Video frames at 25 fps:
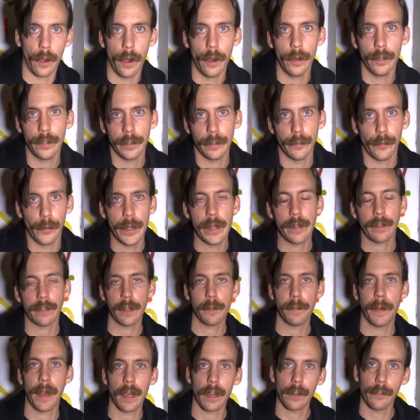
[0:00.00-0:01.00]
host of
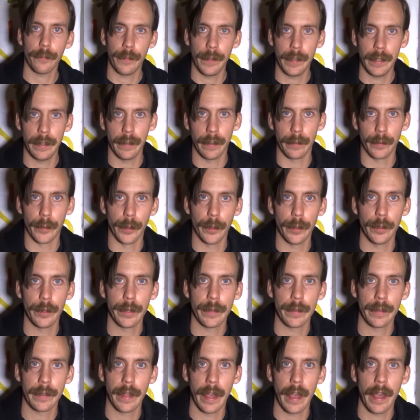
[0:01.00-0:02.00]
Weekly Battlefeed on
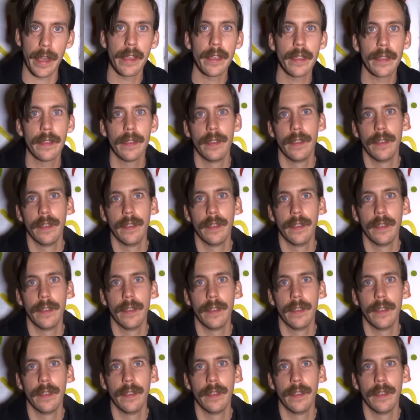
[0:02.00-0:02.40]
Ruin Your Day,